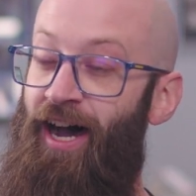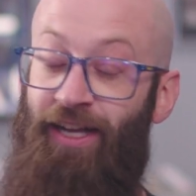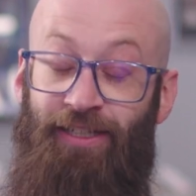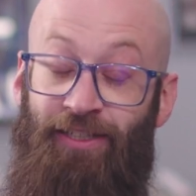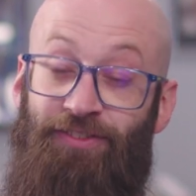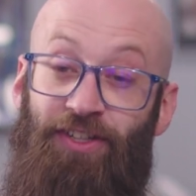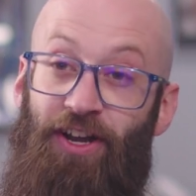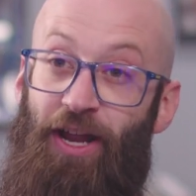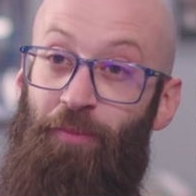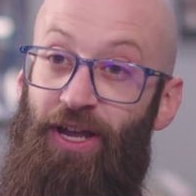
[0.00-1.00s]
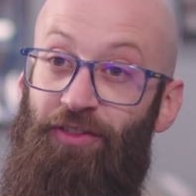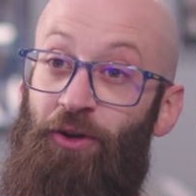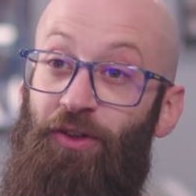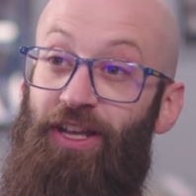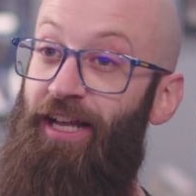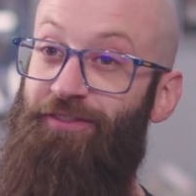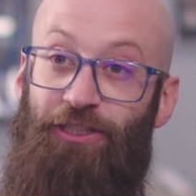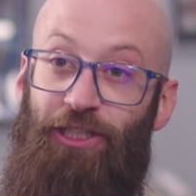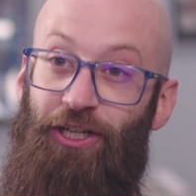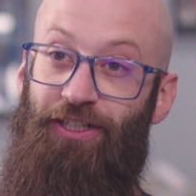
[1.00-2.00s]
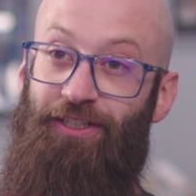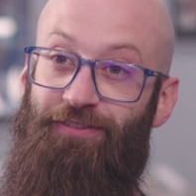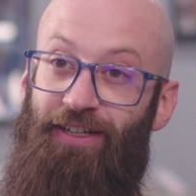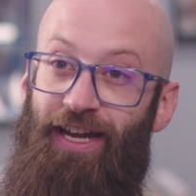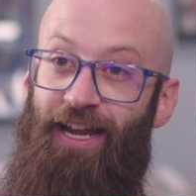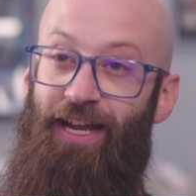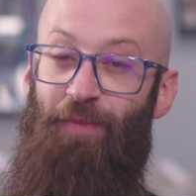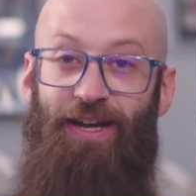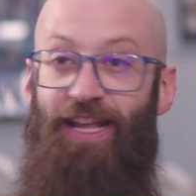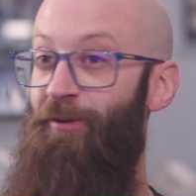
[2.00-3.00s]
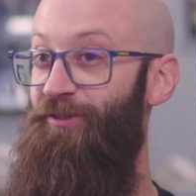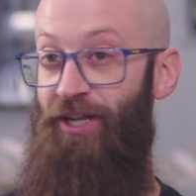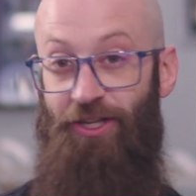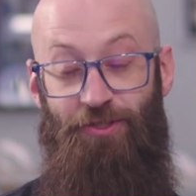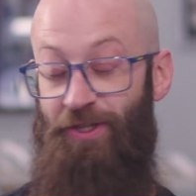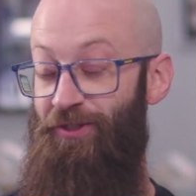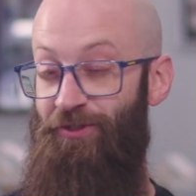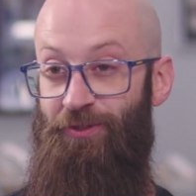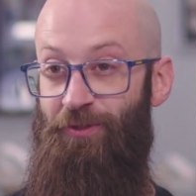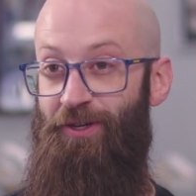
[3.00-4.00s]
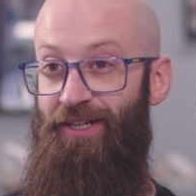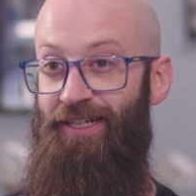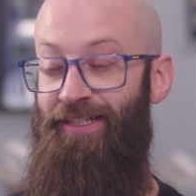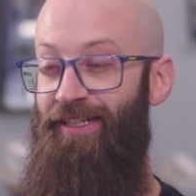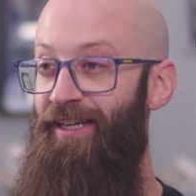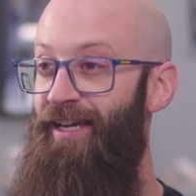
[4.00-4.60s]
His son and I played Little League against each other, and my dad was a customer at the store, and